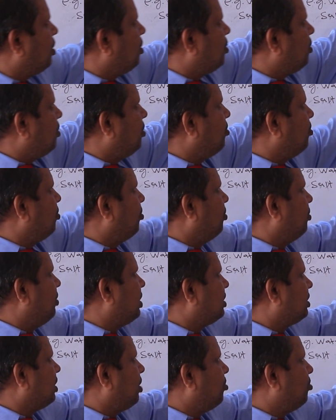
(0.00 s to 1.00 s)

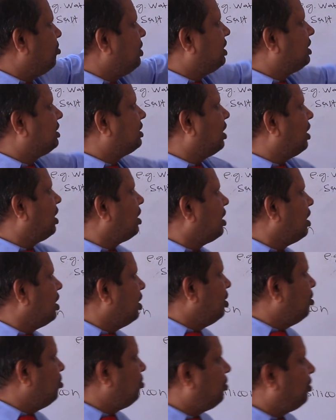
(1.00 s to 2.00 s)
mixer.
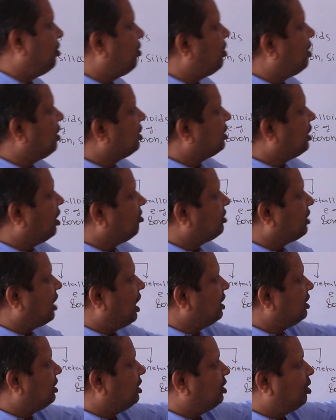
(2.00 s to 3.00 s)
Impure
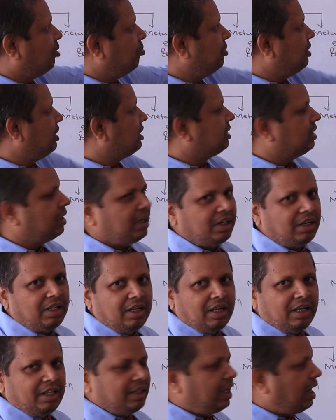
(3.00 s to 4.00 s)
substance is a mixer.
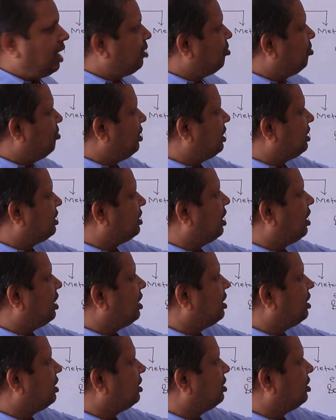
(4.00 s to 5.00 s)
That mixer
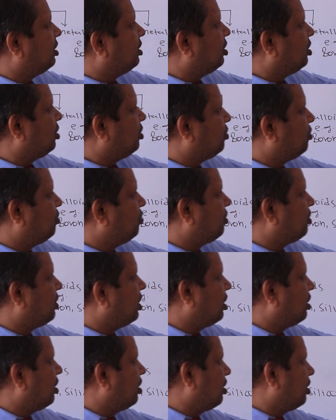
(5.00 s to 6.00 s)
is two
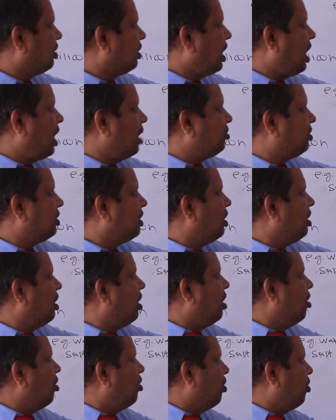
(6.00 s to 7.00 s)
types:
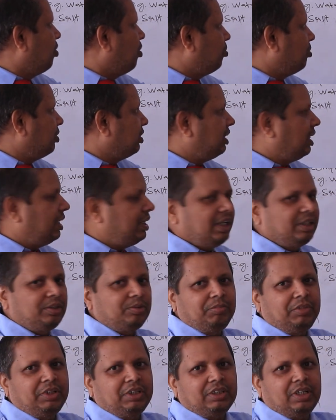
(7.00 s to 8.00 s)
homogeneous
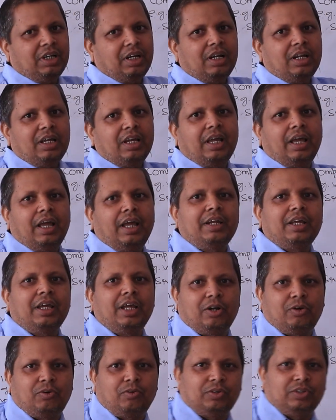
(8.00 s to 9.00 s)
mixer and
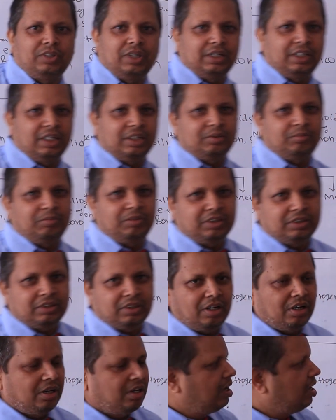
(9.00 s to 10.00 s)
heterogeneous
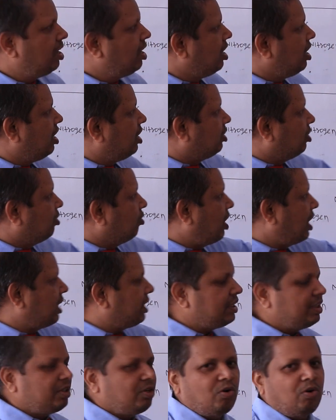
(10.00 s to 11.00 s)
mixer. So what
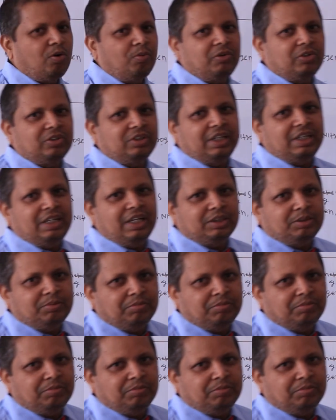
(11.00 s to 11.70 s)
is homogeneous